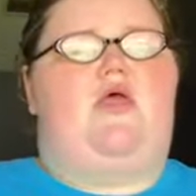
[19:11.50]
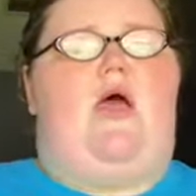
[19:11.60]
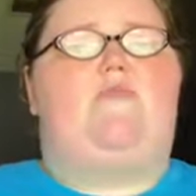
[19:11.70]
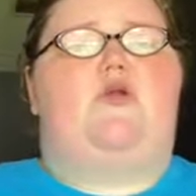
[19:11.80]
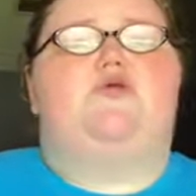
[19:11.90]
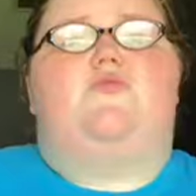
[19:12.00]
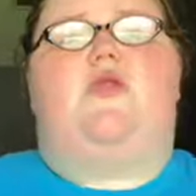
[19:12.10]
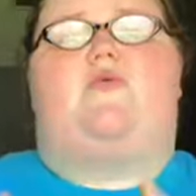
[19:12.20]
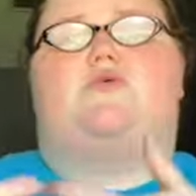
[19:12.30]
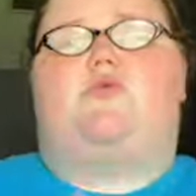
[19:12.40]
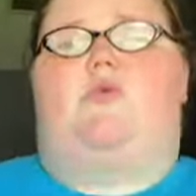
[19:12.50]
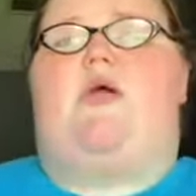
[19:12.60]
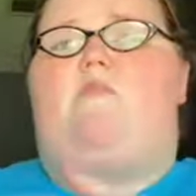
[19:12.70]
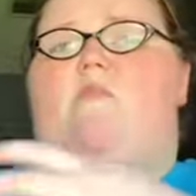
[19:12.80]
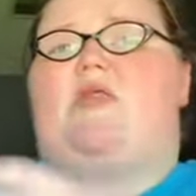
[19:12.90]
I'm gonna do another story
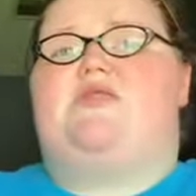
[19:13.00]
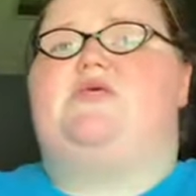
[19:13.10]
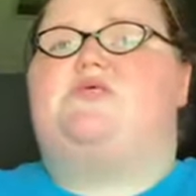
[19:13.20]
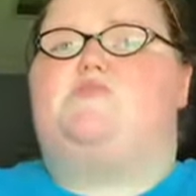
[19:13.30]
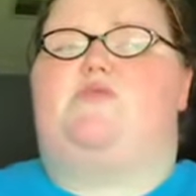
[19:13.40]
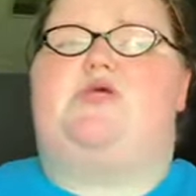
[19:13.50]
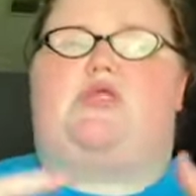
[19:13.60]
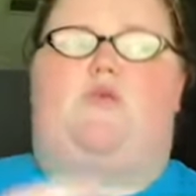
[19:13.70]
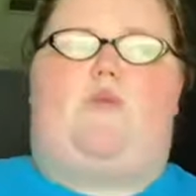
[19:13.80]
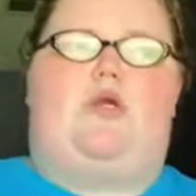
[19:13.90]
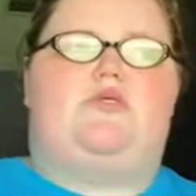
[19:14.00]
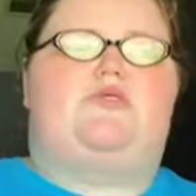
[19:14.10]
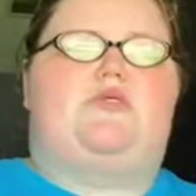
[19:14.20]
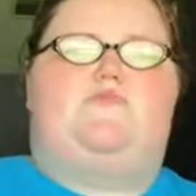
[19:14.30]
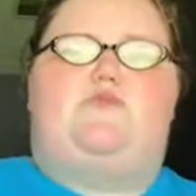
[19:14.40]
time about this particular
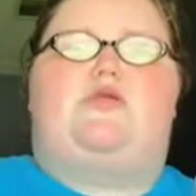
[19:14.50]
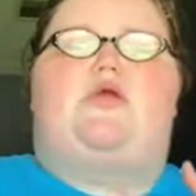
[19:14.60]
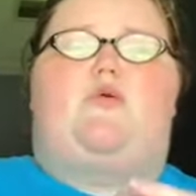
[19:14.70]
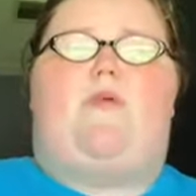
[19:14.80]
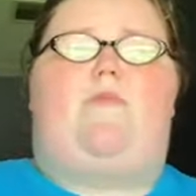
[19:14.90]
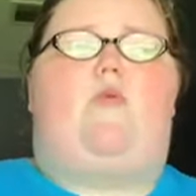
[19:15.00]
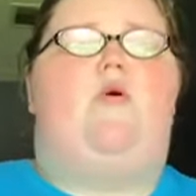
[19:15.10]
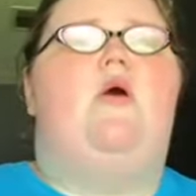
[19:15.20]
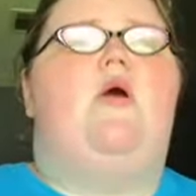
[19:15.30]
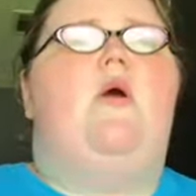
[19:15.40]
person, these particular people,